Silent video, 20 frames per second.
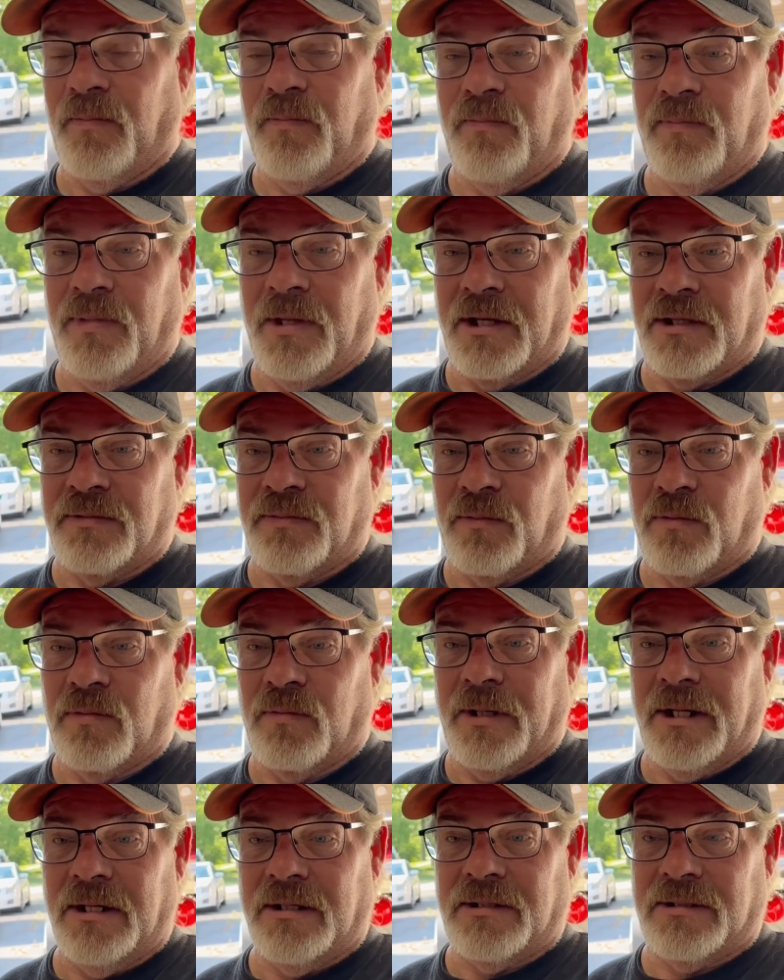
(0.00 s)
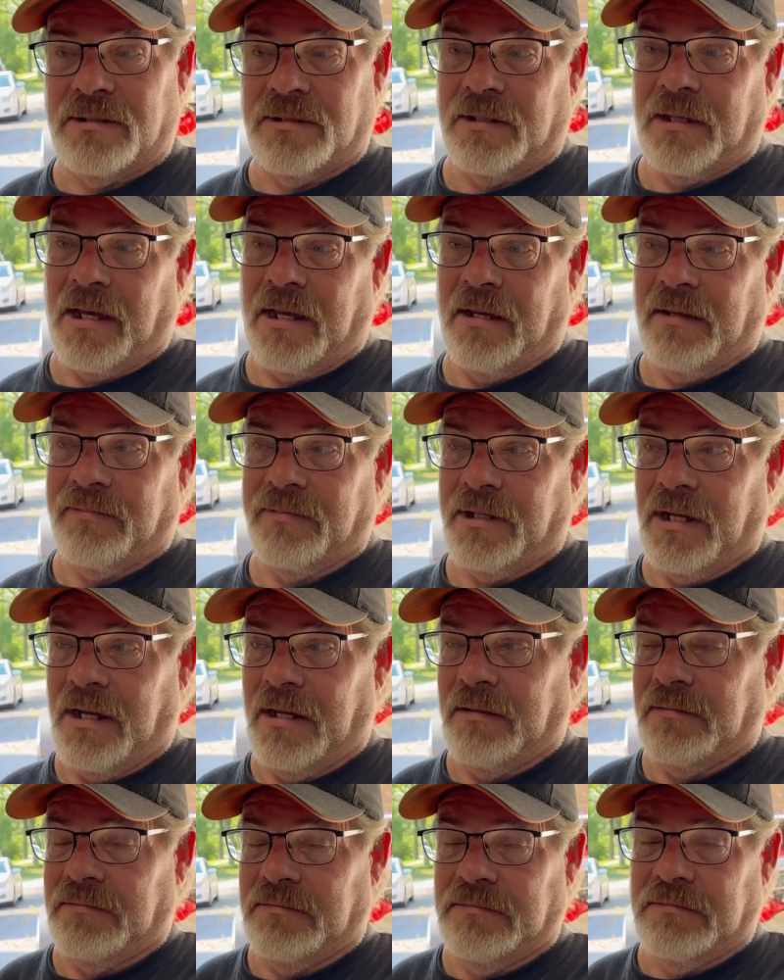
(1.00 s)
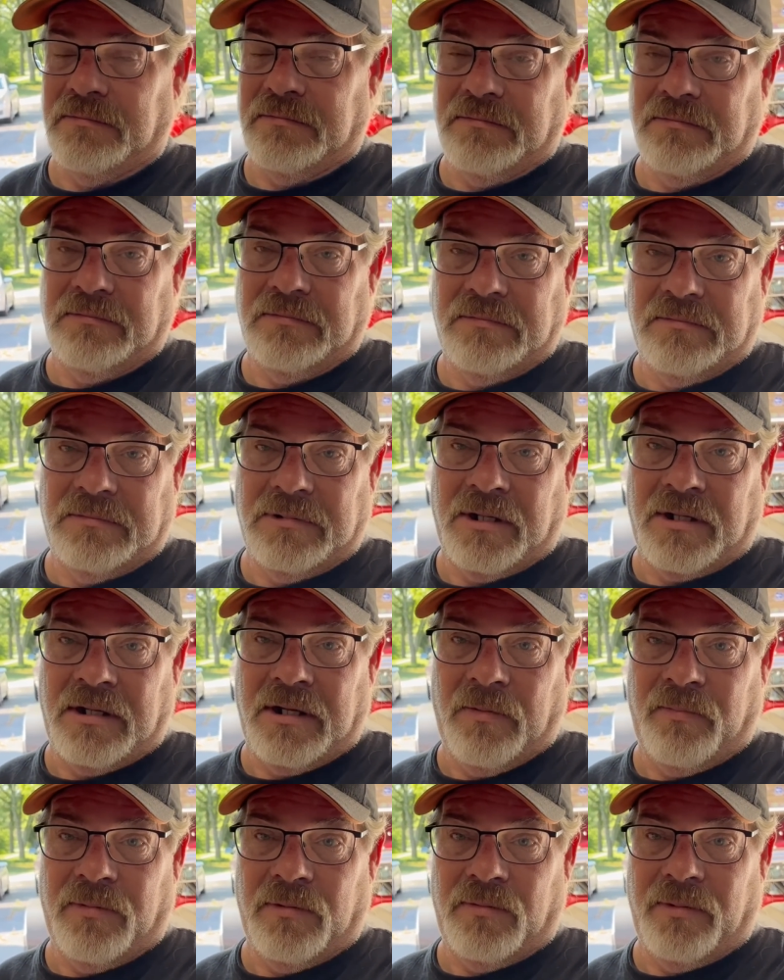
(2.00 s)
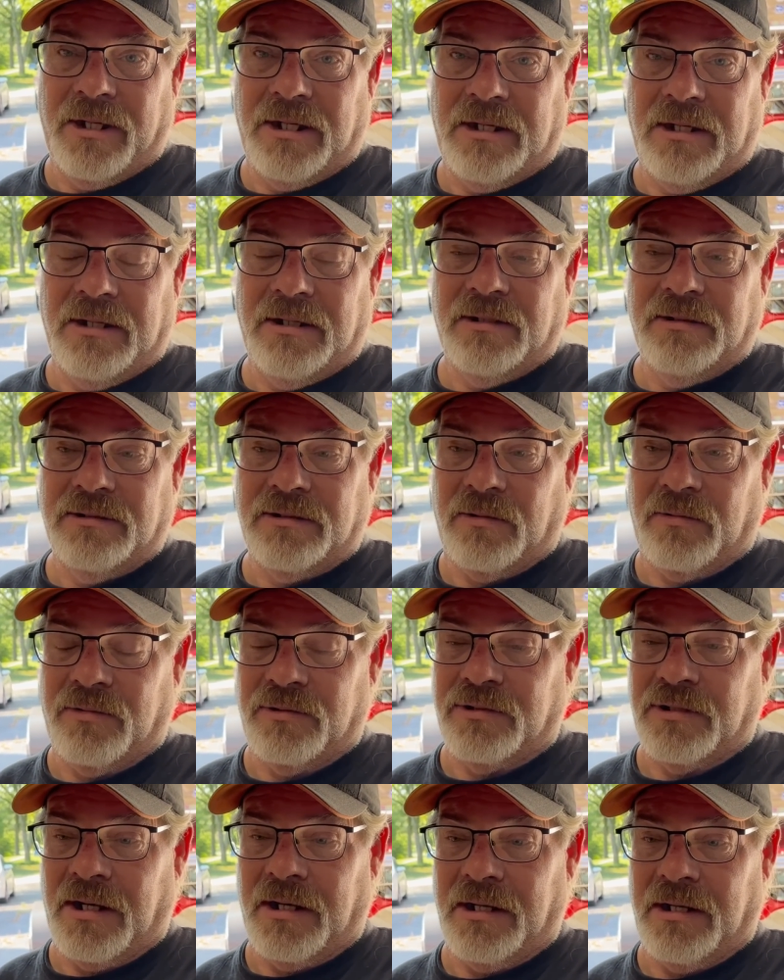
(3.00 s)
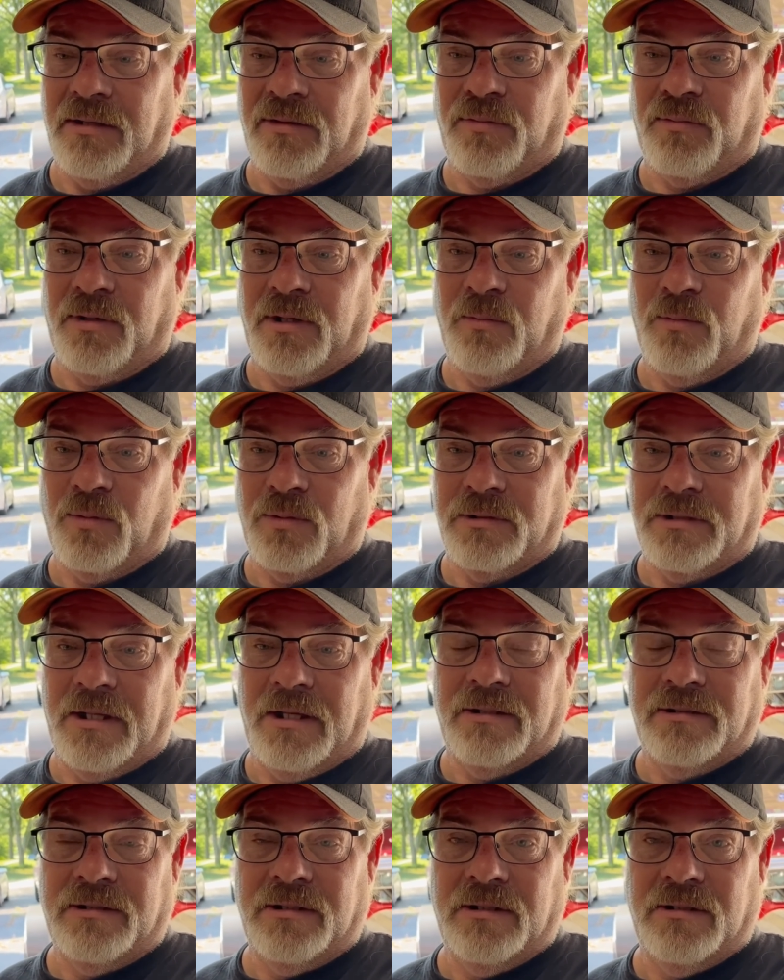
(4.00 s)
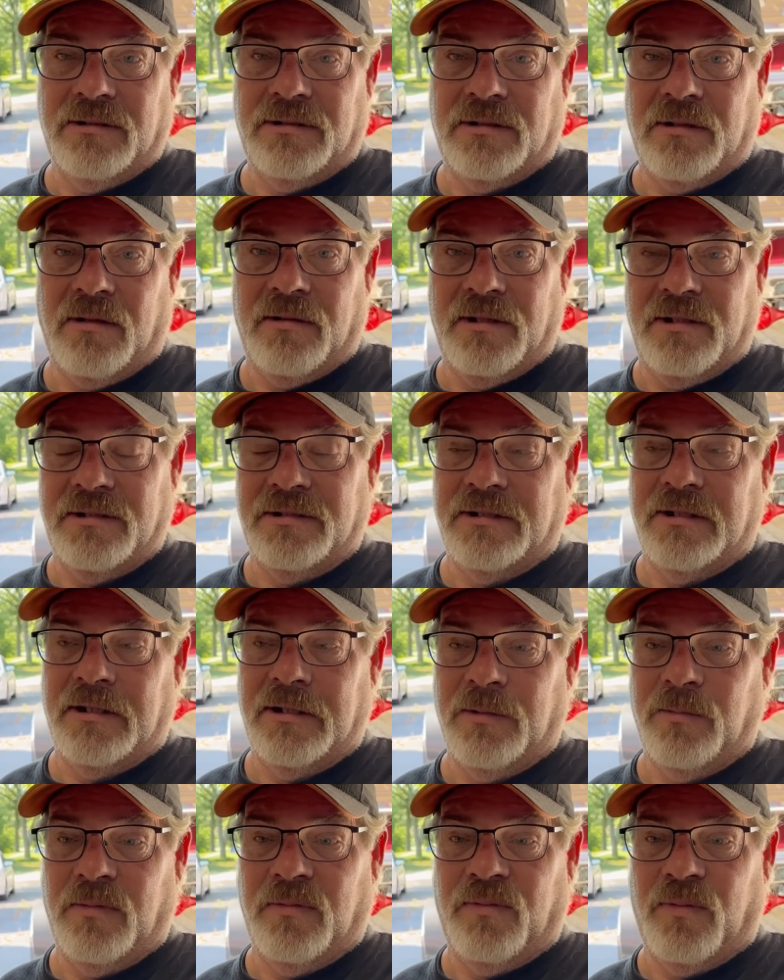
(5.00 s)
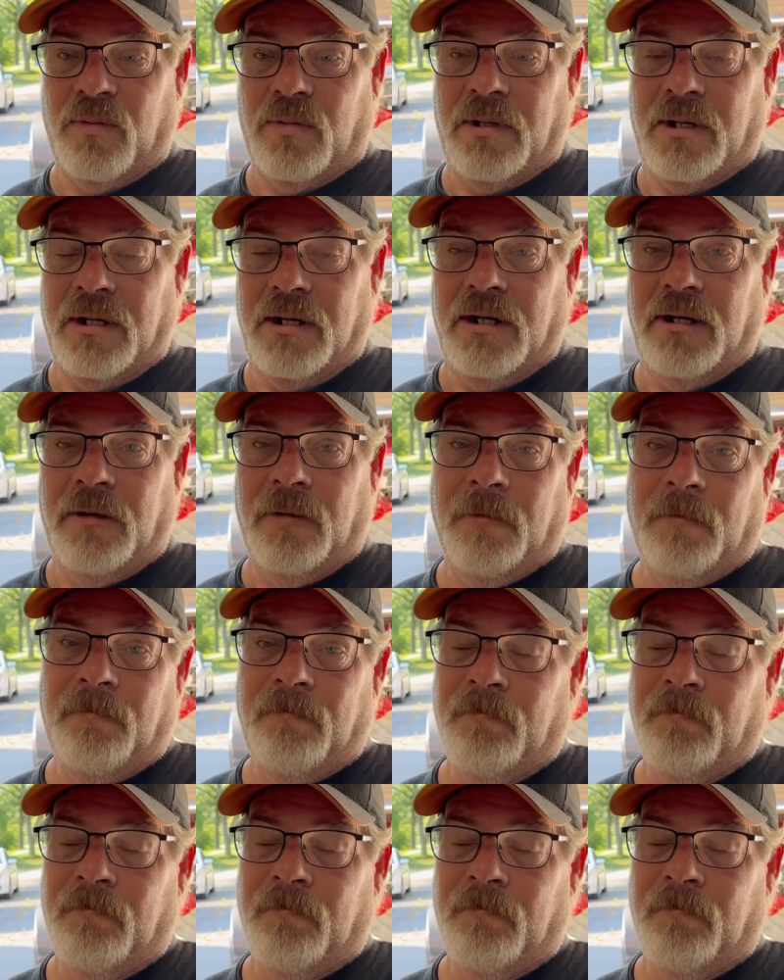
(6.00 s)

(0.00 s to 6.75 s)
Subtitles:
next 4 weeks, I've got a couple of weekends. I want to try to get 3 more test hits on this thing before I go.